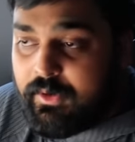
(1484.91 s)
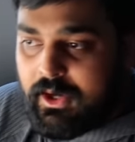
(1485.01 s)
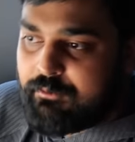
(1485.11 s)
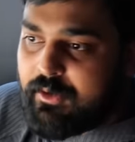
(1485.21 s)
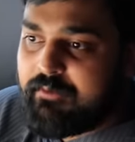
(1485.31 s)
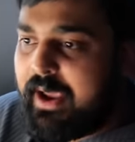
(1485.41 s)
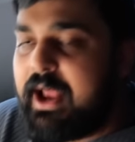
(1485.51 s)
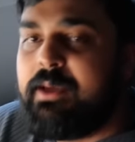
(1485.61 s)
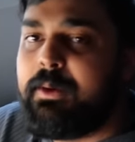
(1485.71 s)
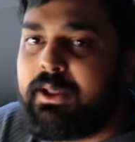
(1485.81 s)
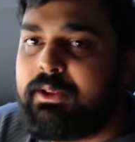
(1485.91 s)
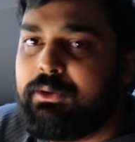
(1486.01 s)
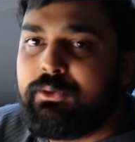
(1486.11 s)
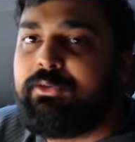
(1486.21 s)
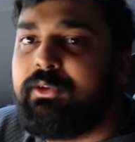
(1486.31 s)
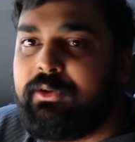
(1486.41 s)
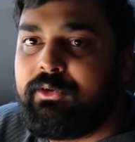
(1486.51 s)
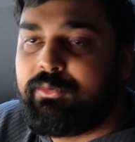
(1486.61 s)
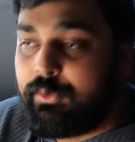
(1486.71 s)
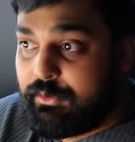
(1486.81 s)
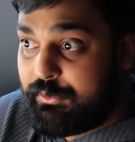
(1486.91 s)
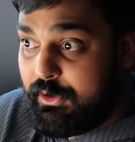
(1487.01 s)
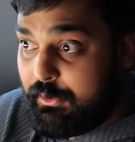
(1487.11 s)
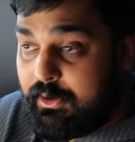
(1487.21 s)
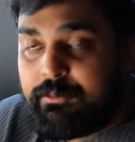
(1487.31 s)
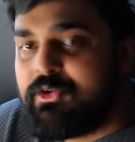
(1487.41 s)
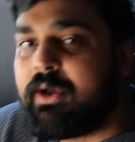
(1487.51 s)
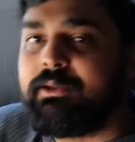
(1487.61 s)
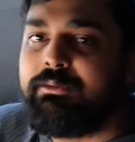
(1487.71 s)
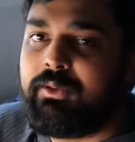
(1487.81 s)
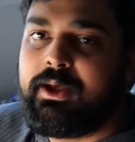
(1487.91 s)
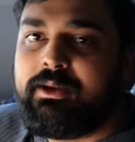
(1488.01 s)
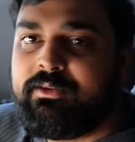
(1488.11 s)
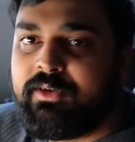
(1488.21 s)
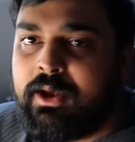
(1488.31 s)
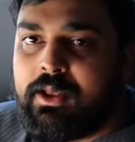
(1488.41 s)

in front of anybody that looks at this with you know an objective lens.